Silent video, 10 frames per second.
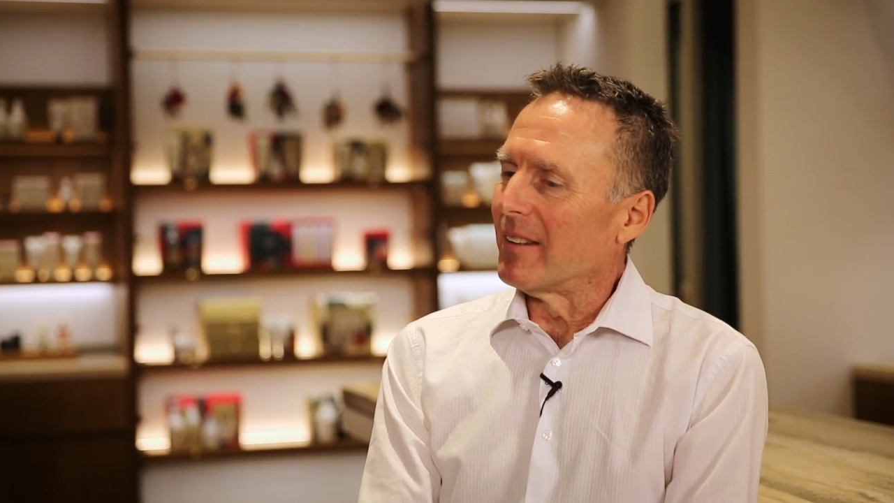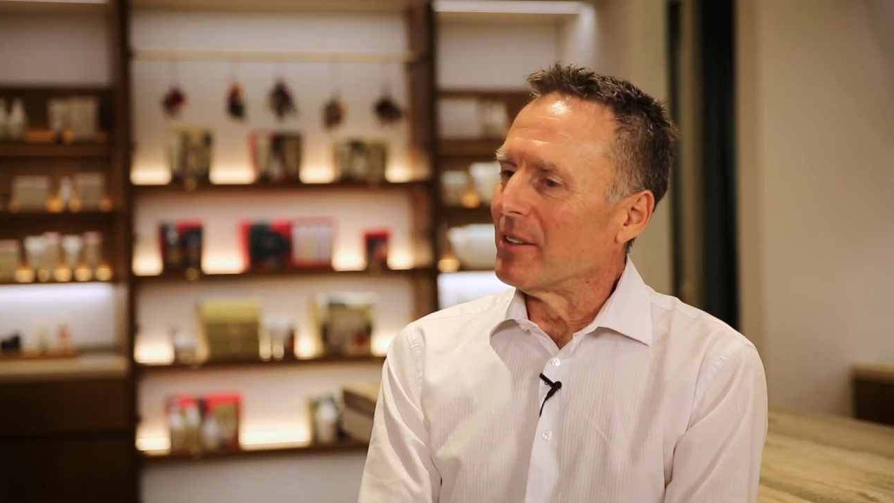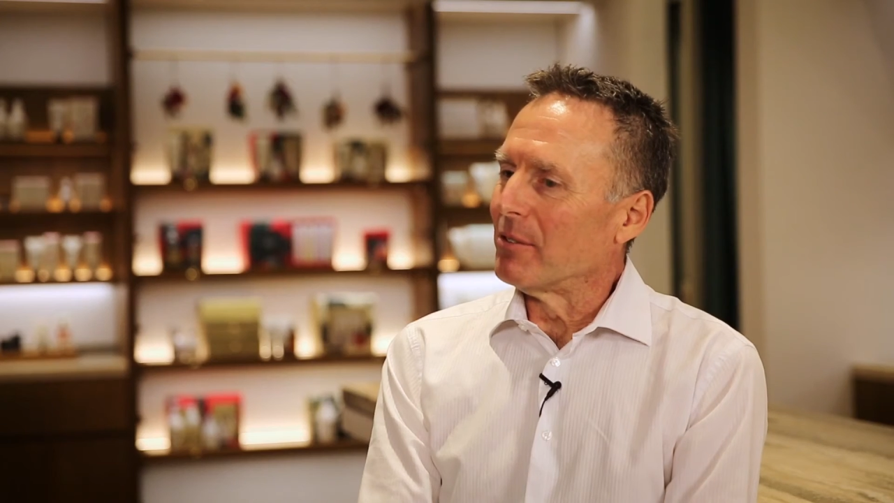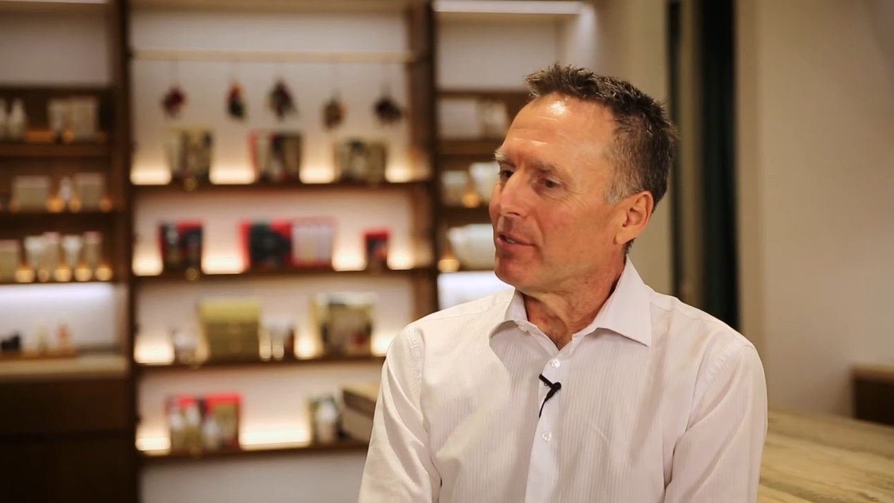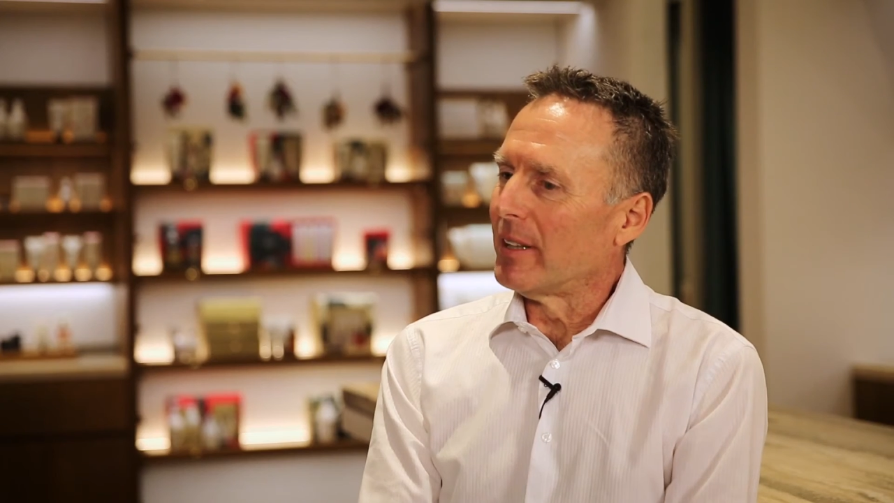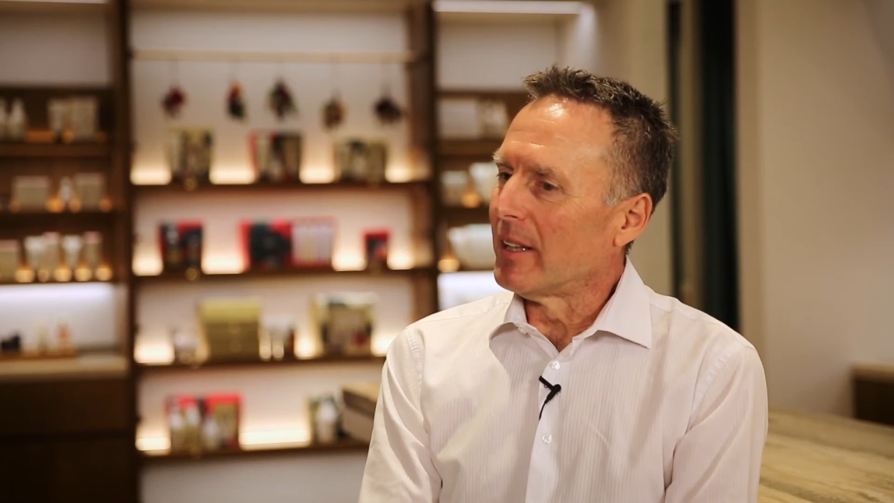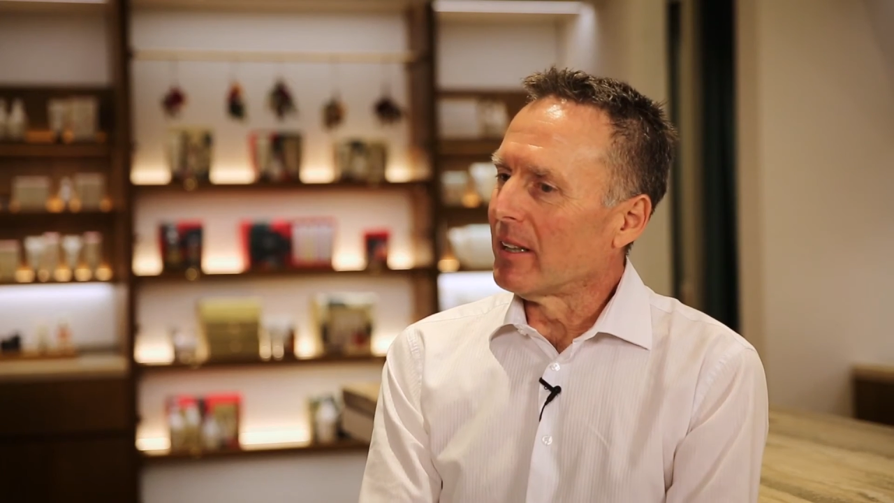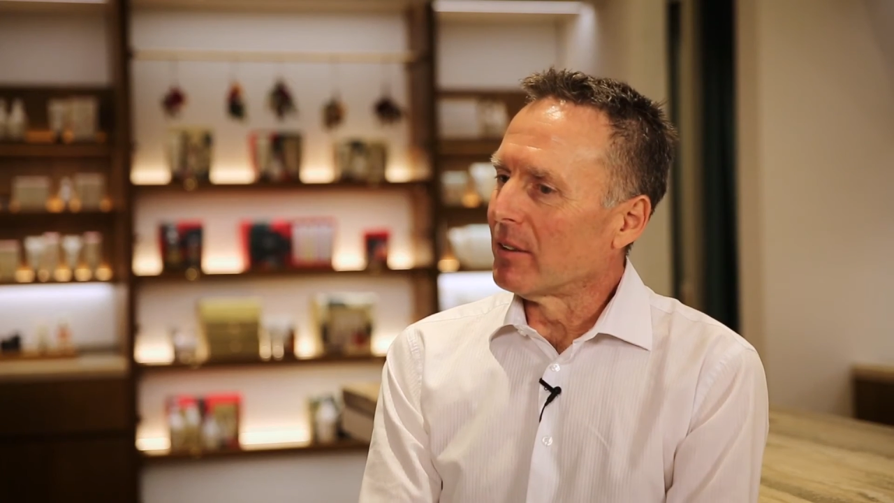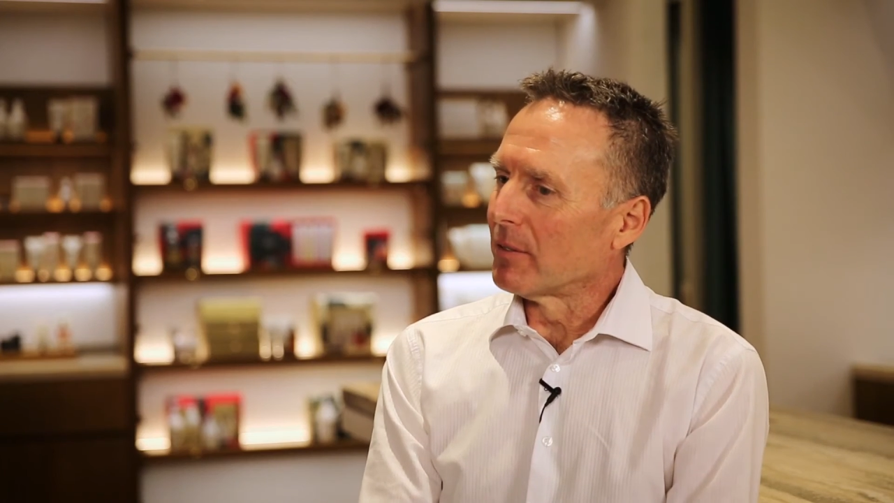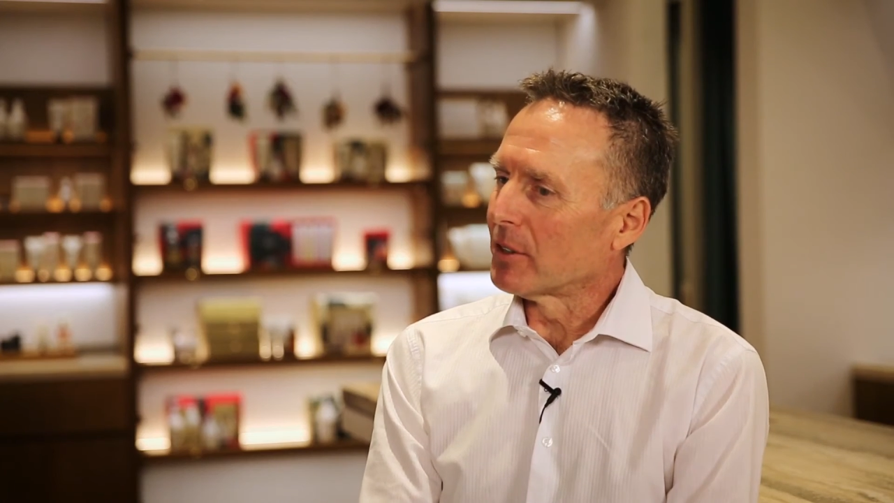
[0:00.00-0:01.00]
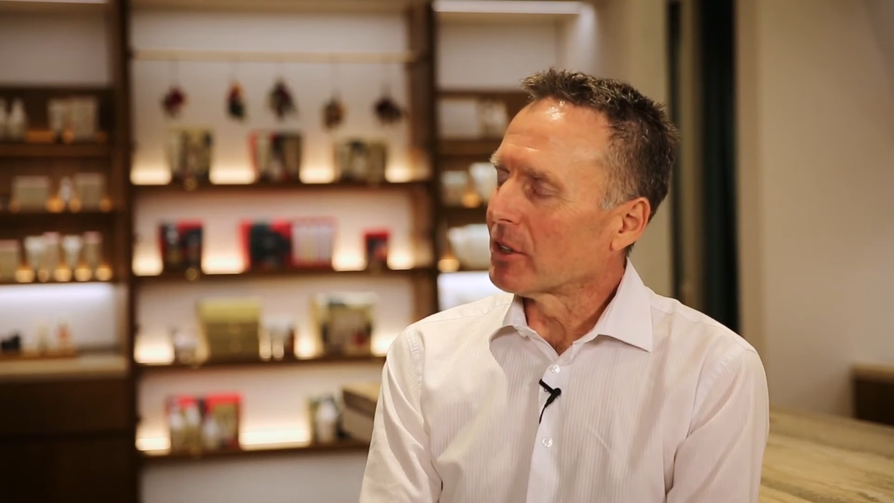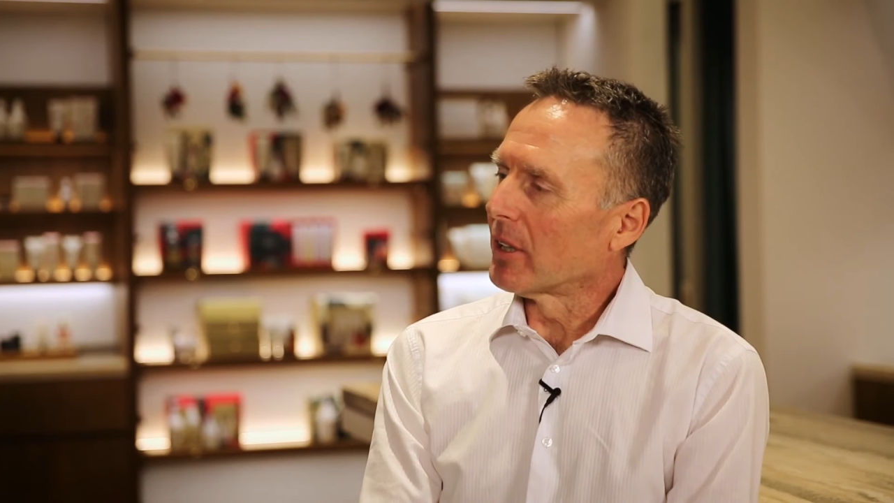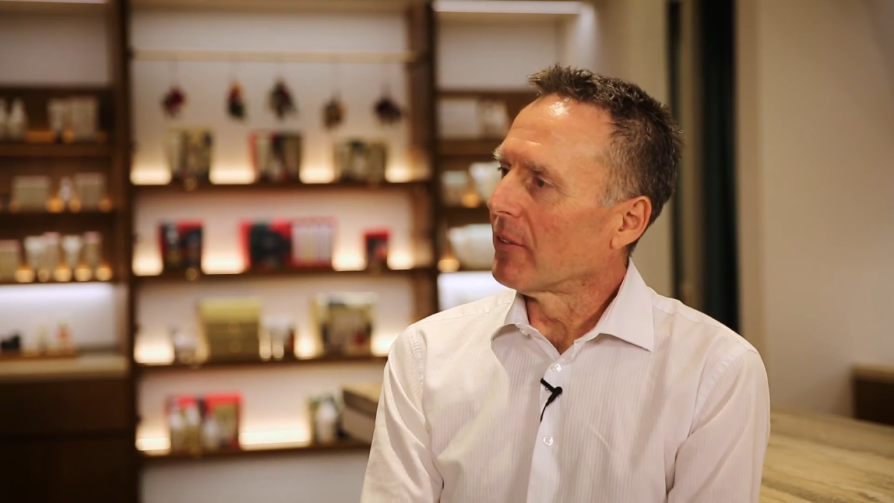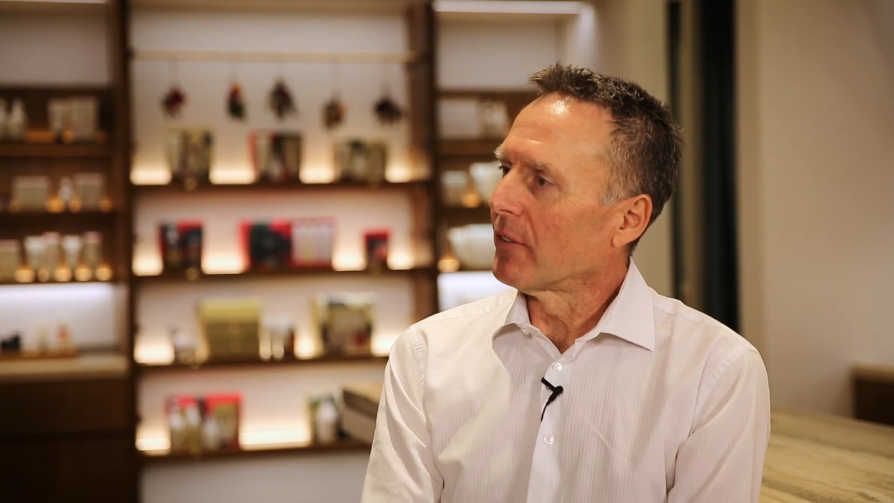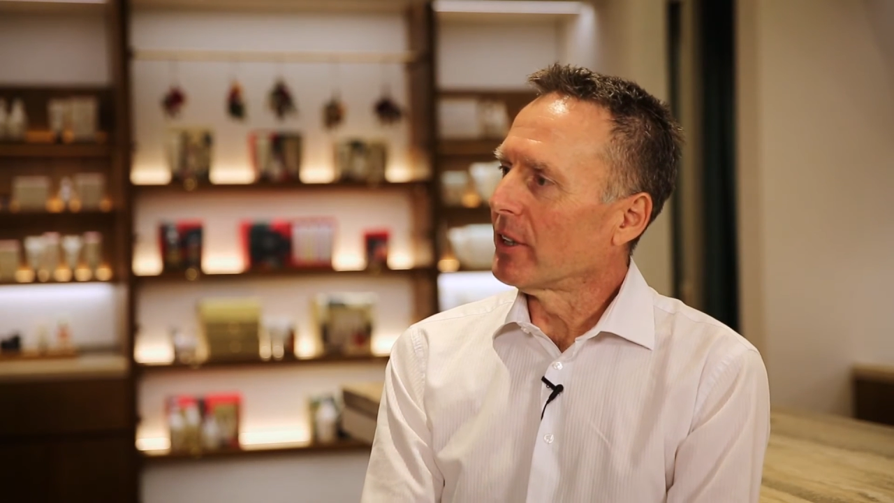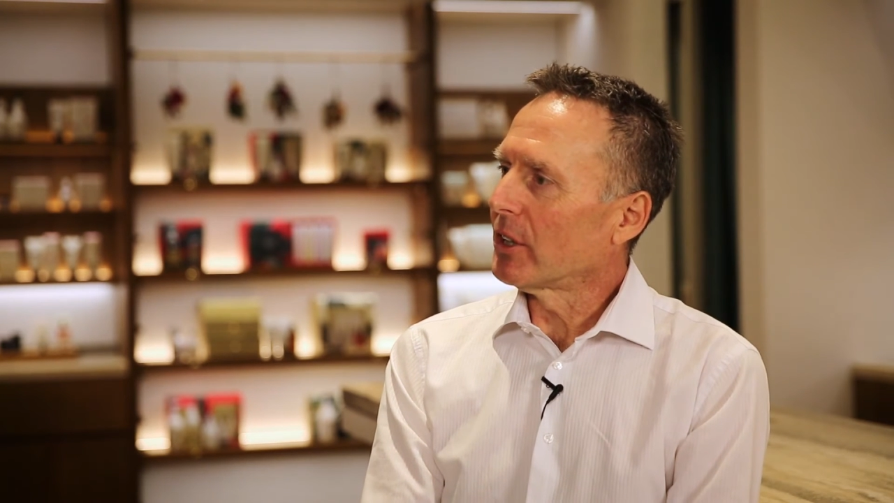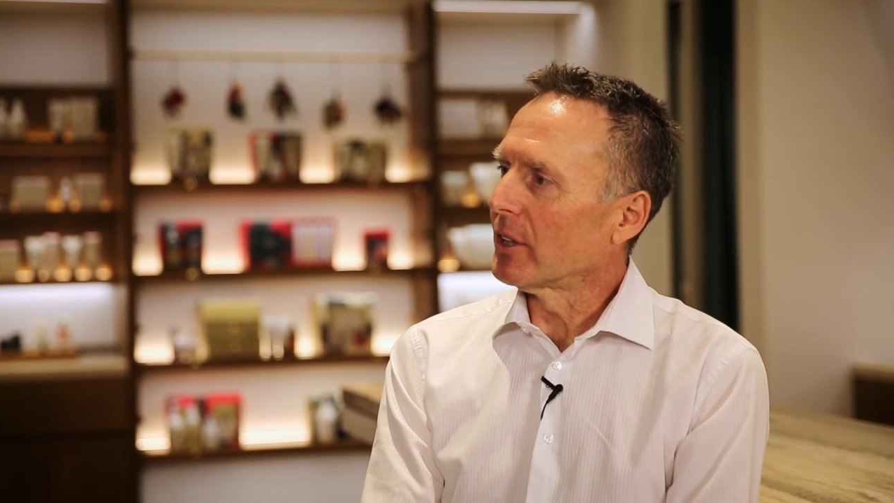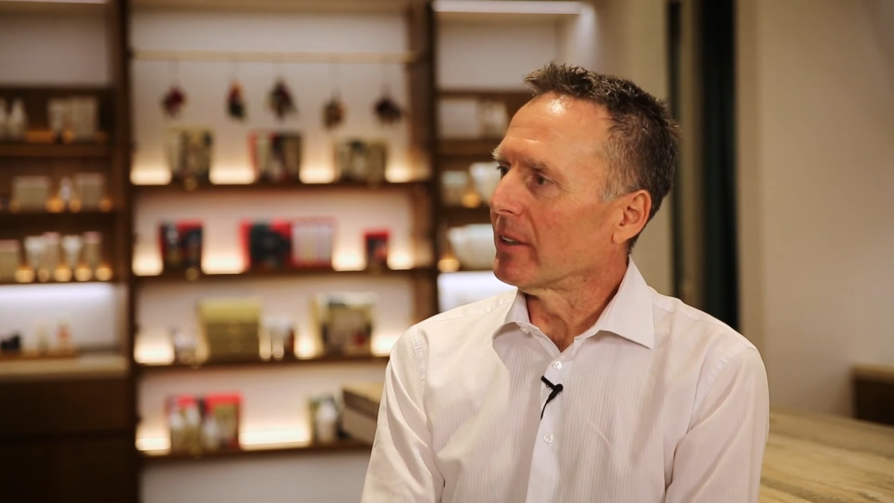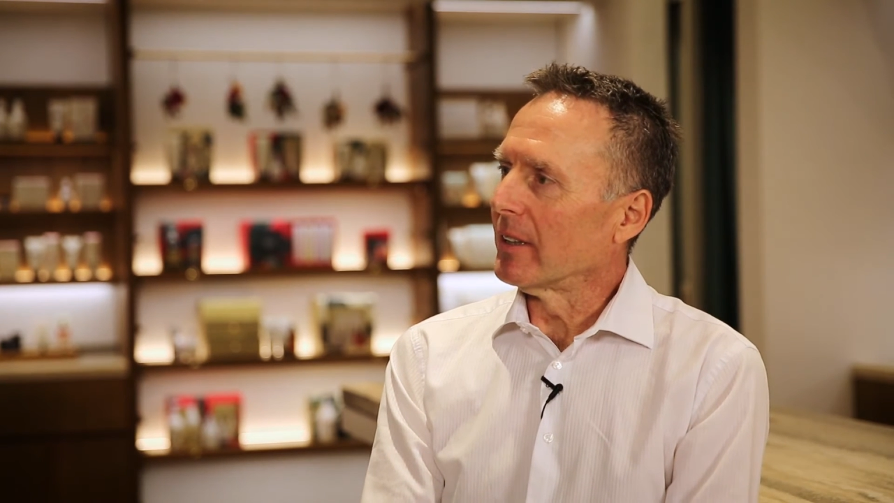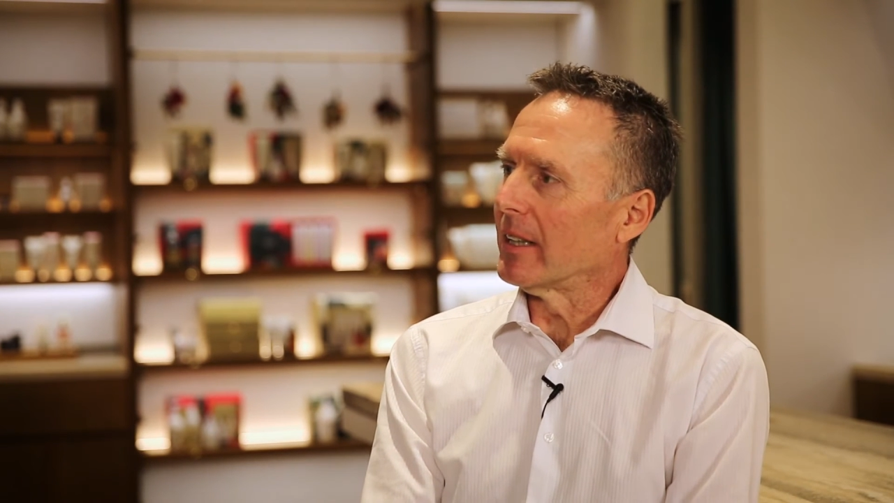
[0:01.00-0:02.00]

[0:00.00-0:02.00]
the fear of the transition.